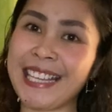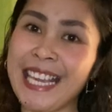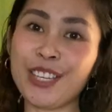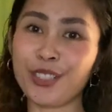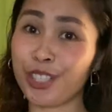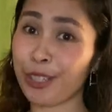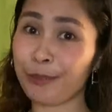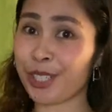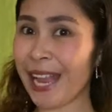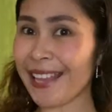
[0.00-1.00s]
Z
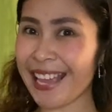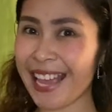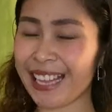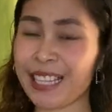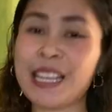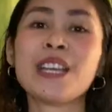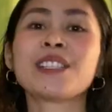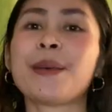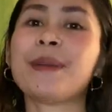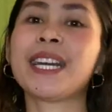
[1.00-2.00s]
YouTube channel.
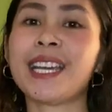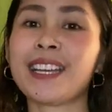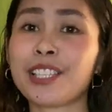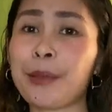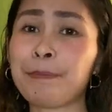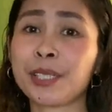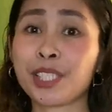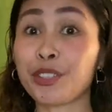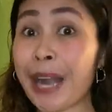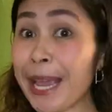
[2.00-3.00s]
Sa mga
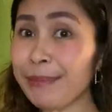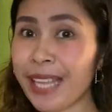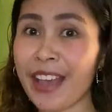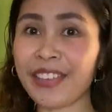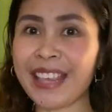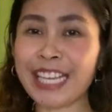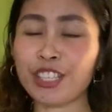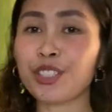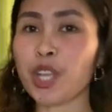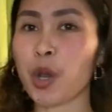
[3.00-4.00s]
nakasubscribe na,
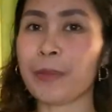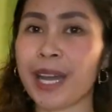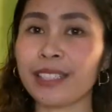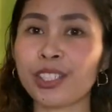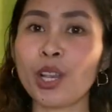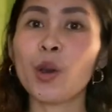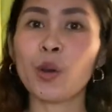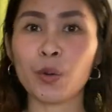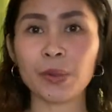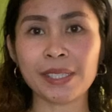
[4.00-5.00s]
thank you so much.
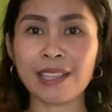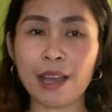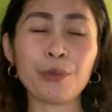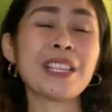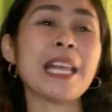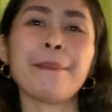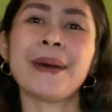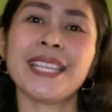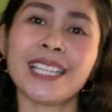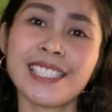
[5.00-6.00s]
Og sa wala
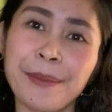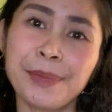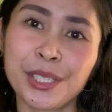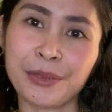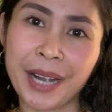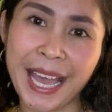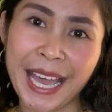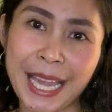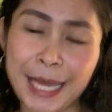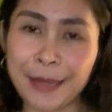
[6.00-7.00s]
pa
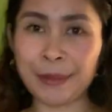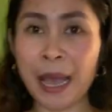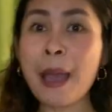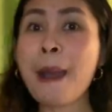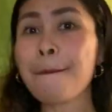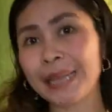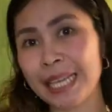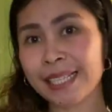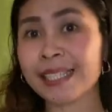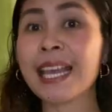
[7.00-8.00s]
nakasubscribe,
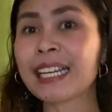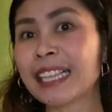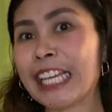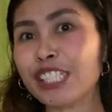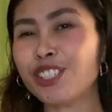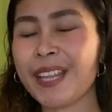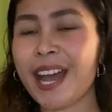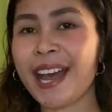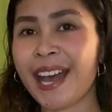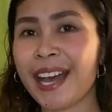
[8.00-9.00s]
please click nyo
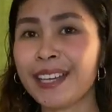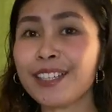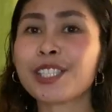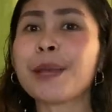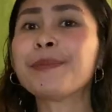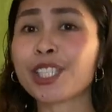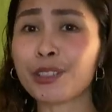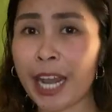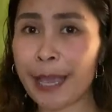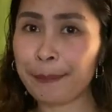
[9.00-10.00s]
na ang
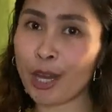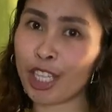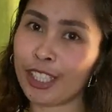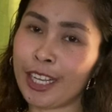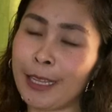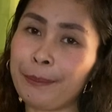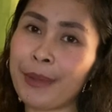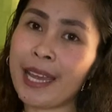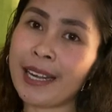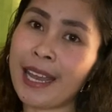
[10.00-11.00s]
subscribe button
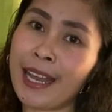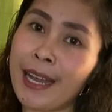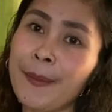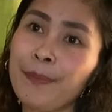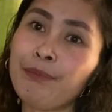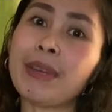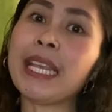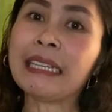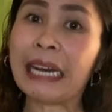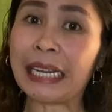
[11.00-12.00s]
para
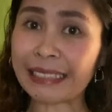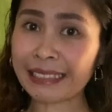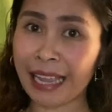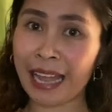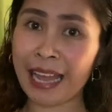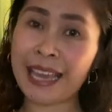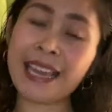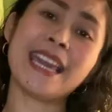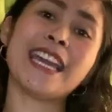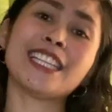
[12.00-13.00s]
managhanta
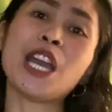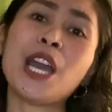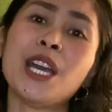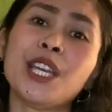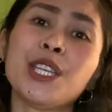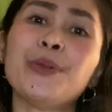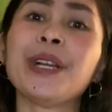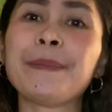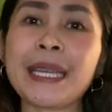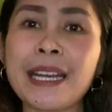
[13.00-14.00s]
and you
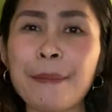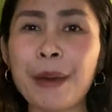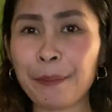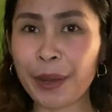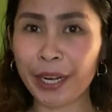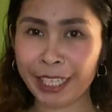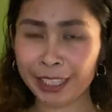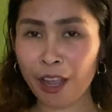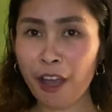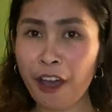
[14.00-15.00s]
will become a
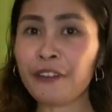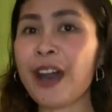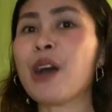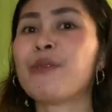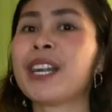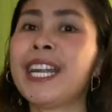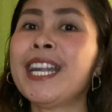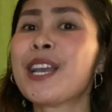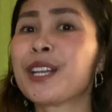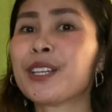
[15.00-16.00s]
part of
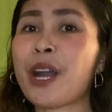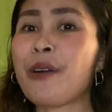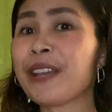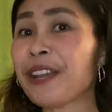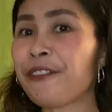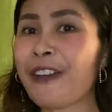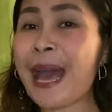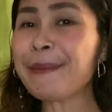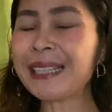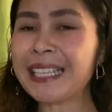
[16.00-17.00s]
our growing
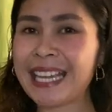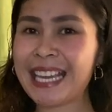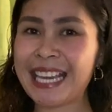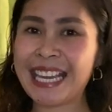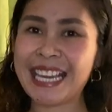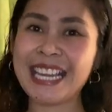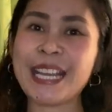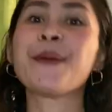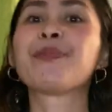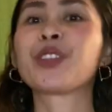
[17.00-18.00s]

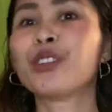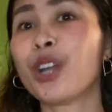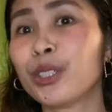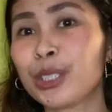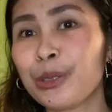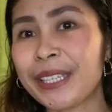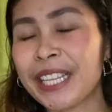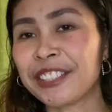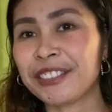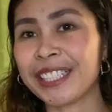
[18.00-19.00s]
family. Road to
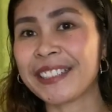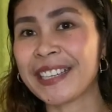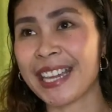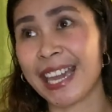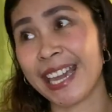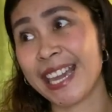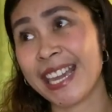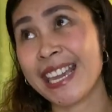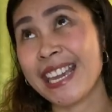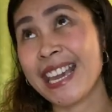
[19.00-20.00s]

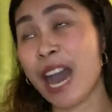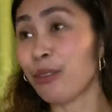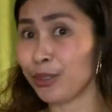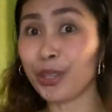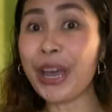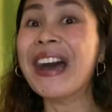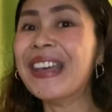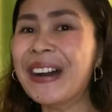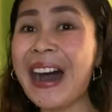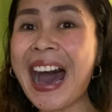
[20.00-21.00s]
100K. Oh, no.
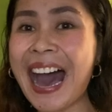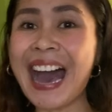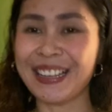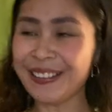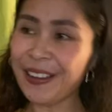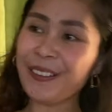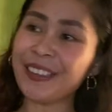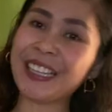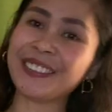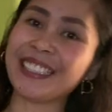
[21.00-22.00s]

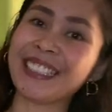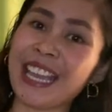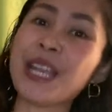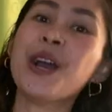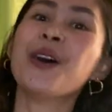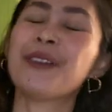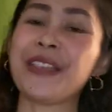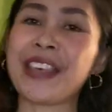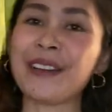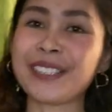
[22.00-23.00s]
100K,
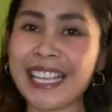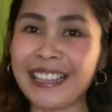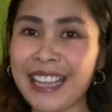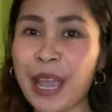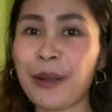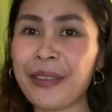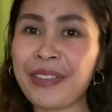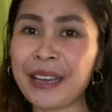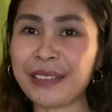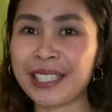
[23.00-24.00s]
1,000 di ay
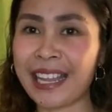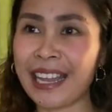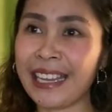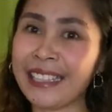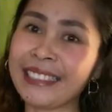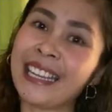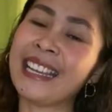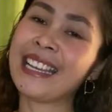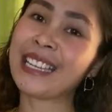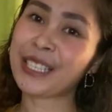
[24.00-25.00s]
1,000
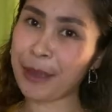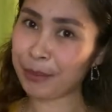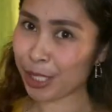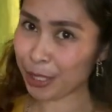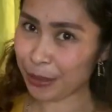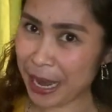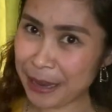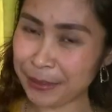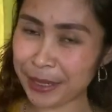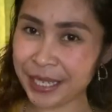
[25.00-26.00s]

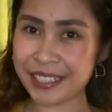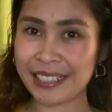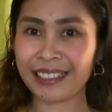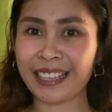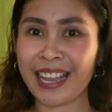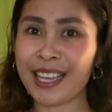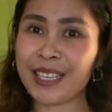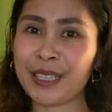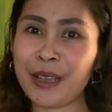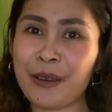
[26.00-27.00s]
subscribers na ta.
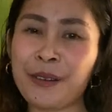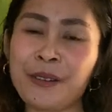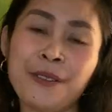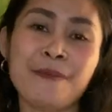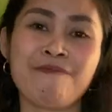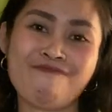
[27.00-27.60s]
So